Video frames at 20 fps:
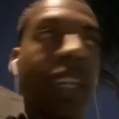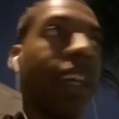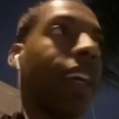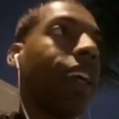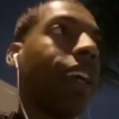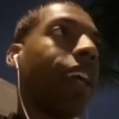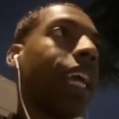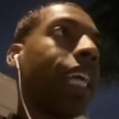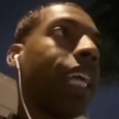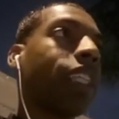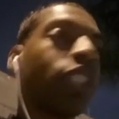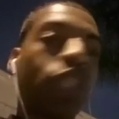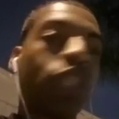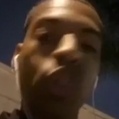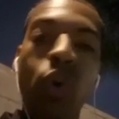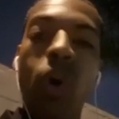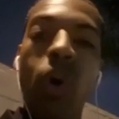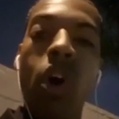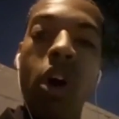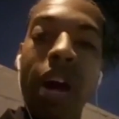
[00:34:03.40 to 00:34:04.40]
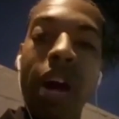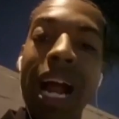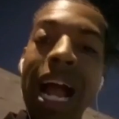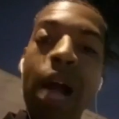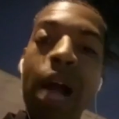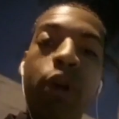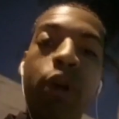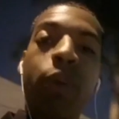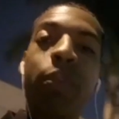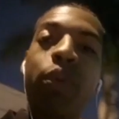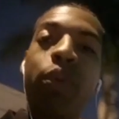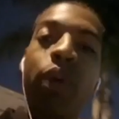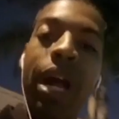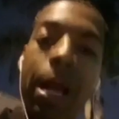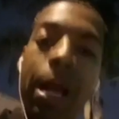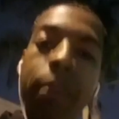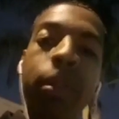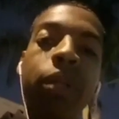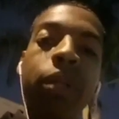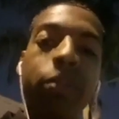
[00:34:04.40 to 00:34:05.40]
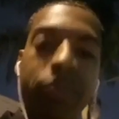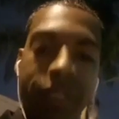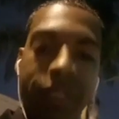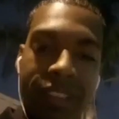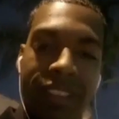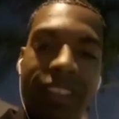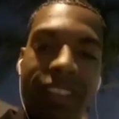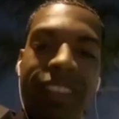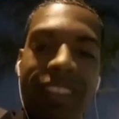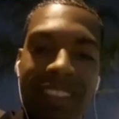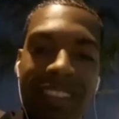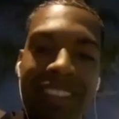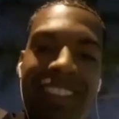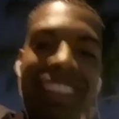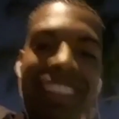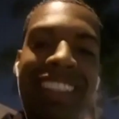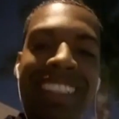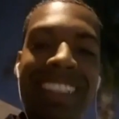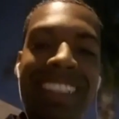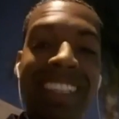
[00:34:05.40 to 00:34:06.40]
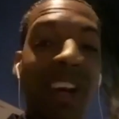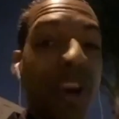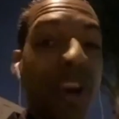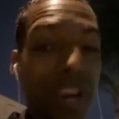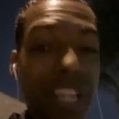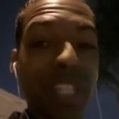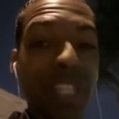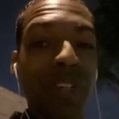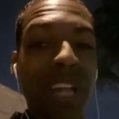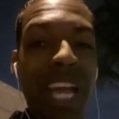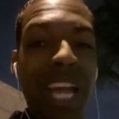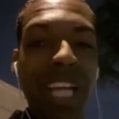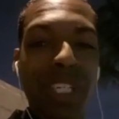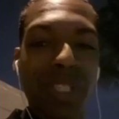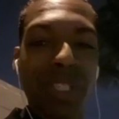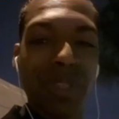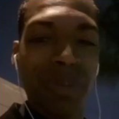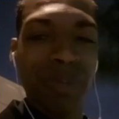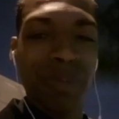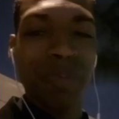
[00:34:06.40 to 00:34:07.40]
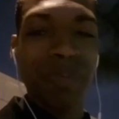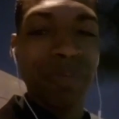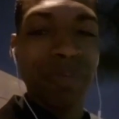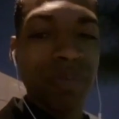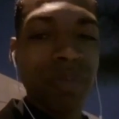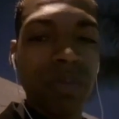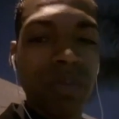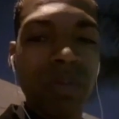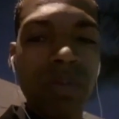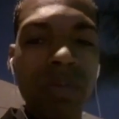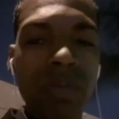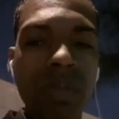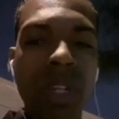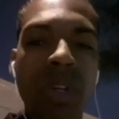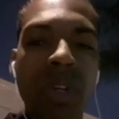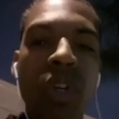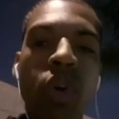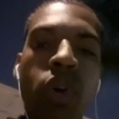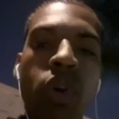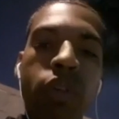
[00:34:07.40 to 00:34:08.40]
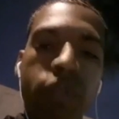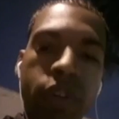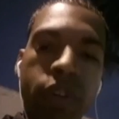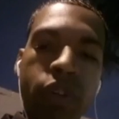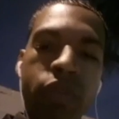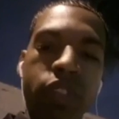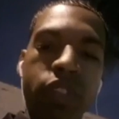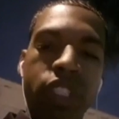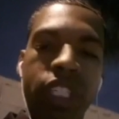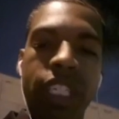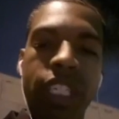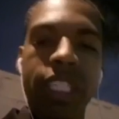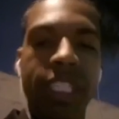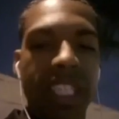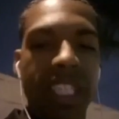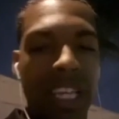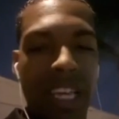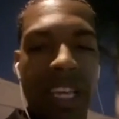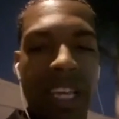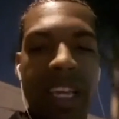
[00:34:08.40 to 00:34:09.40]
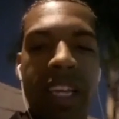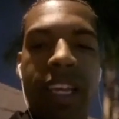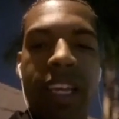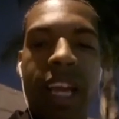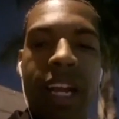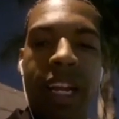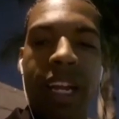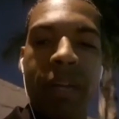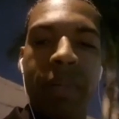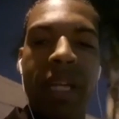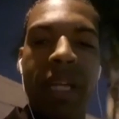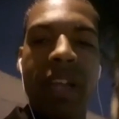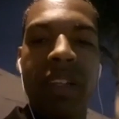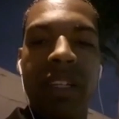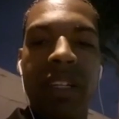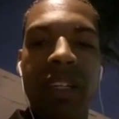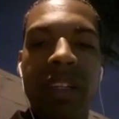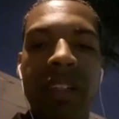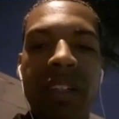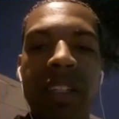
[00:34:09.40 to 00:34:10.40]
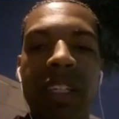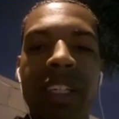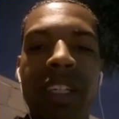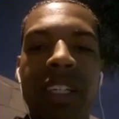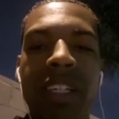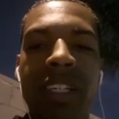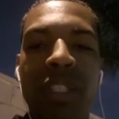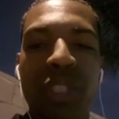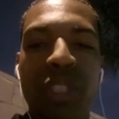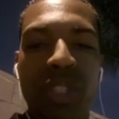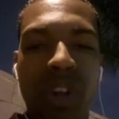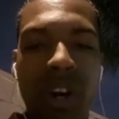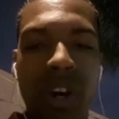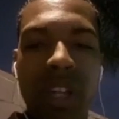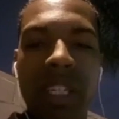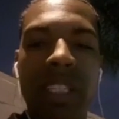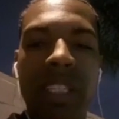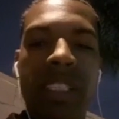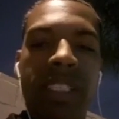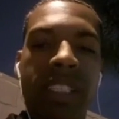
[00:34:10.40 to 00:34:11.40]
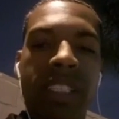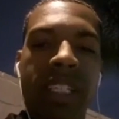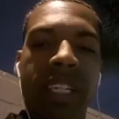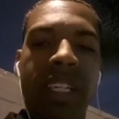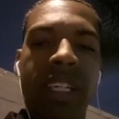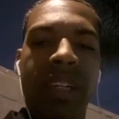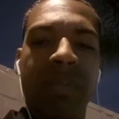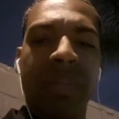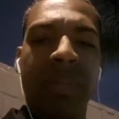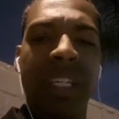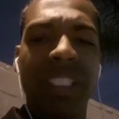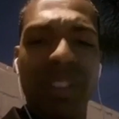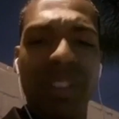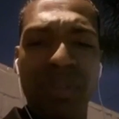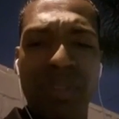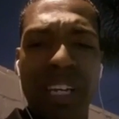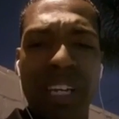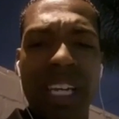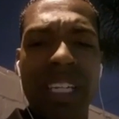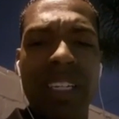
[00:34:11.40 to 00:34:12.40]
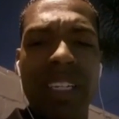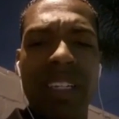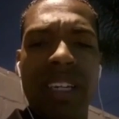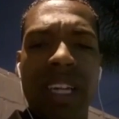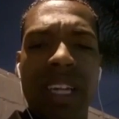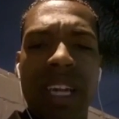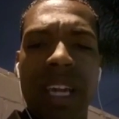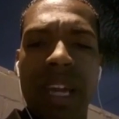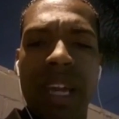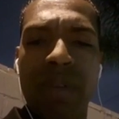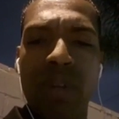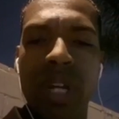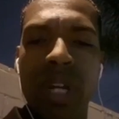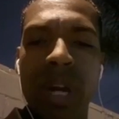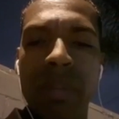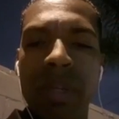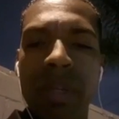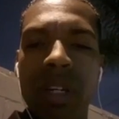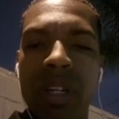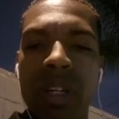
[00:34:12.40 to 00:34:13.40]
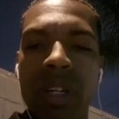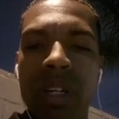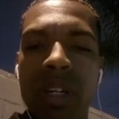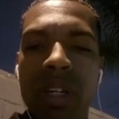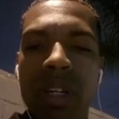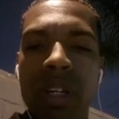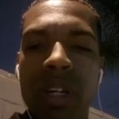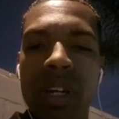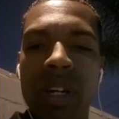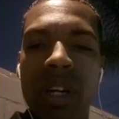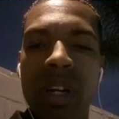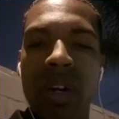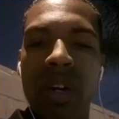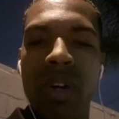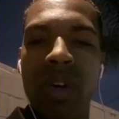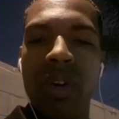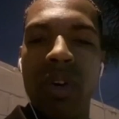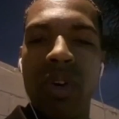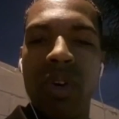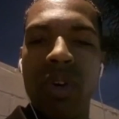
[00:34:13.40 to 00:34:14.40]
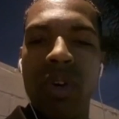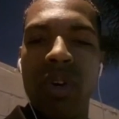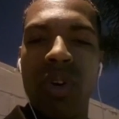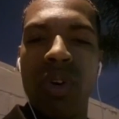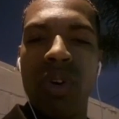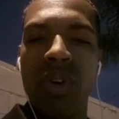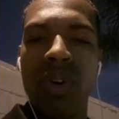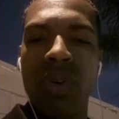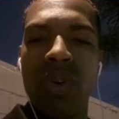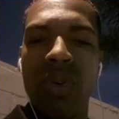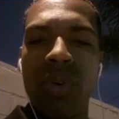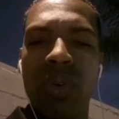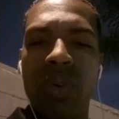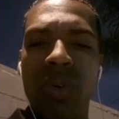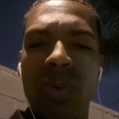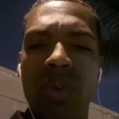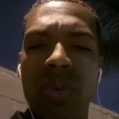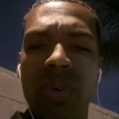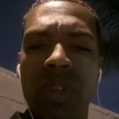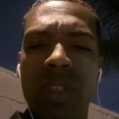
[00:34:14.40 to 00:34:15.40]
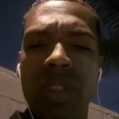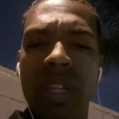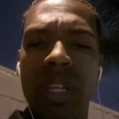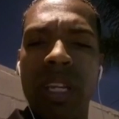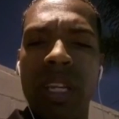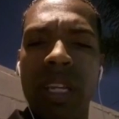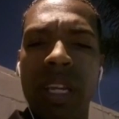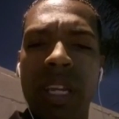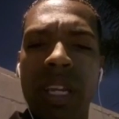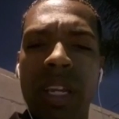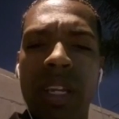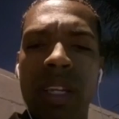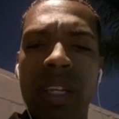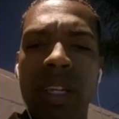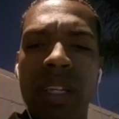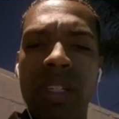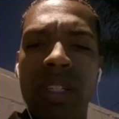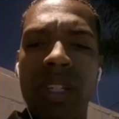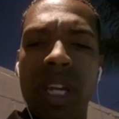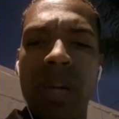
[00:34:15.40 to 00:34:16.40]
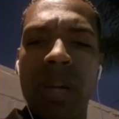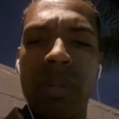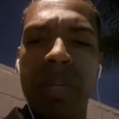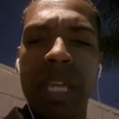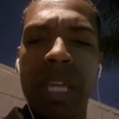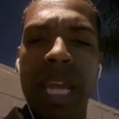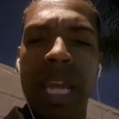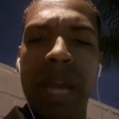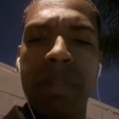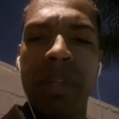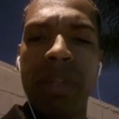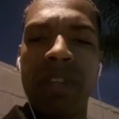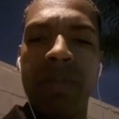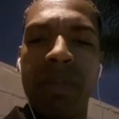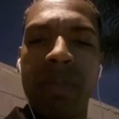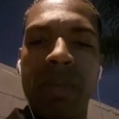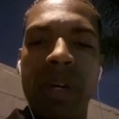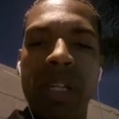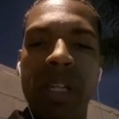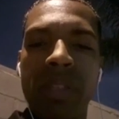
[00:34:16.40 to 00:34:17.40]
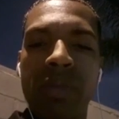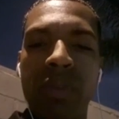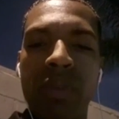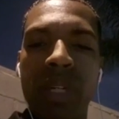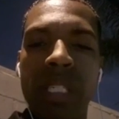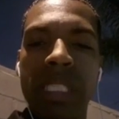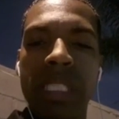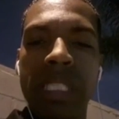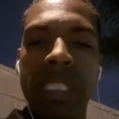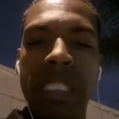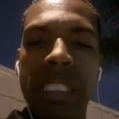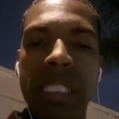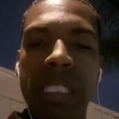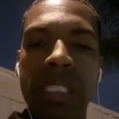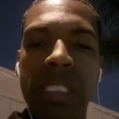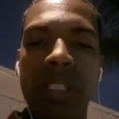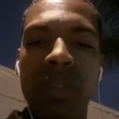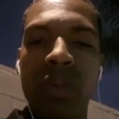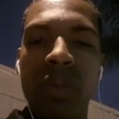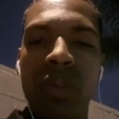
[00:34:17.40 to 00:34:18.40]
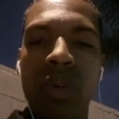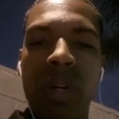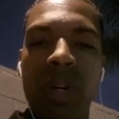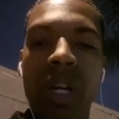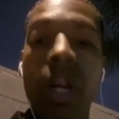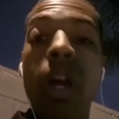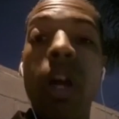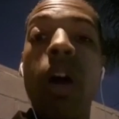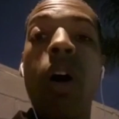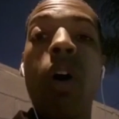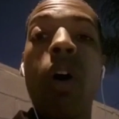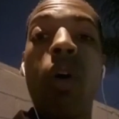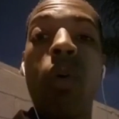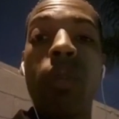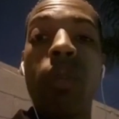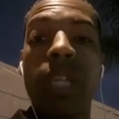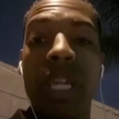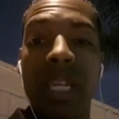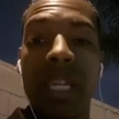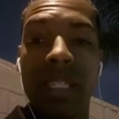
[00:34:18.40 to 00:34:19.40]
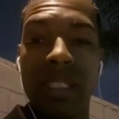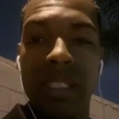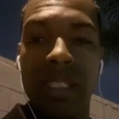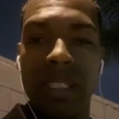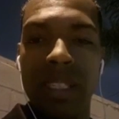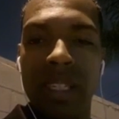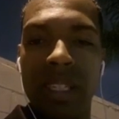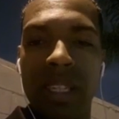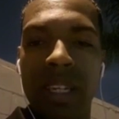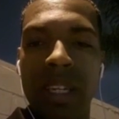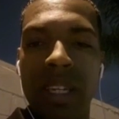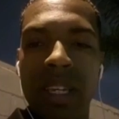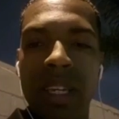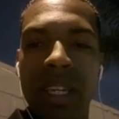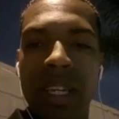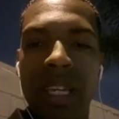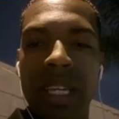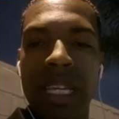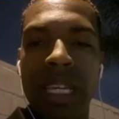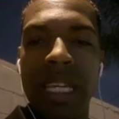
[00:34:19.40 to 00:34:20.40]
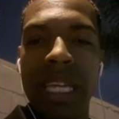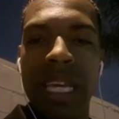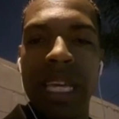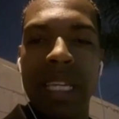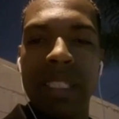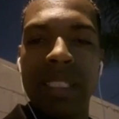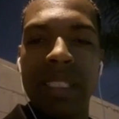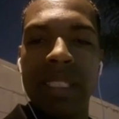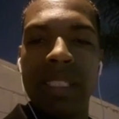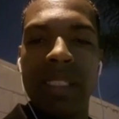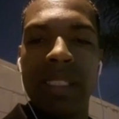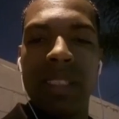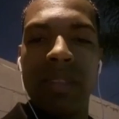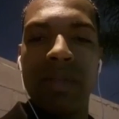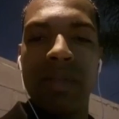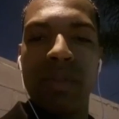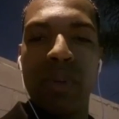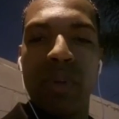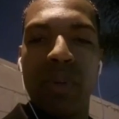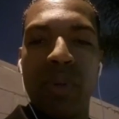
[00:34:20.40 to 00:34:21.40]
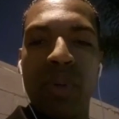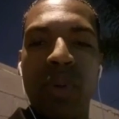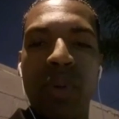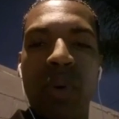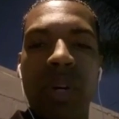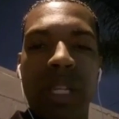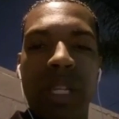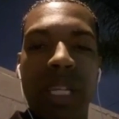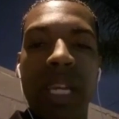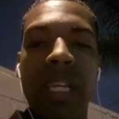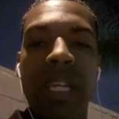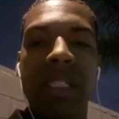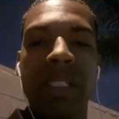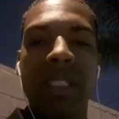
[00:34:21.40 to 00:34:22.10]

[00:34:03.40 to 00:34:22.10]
And so are our problems are international. Norfolk, Virginia, yeah, I got to be out there. Charlotte, Pennsylvania. If you come to North LA, get job captain of Moss 46, New York. Oh, yes. Yes. For New York, yes.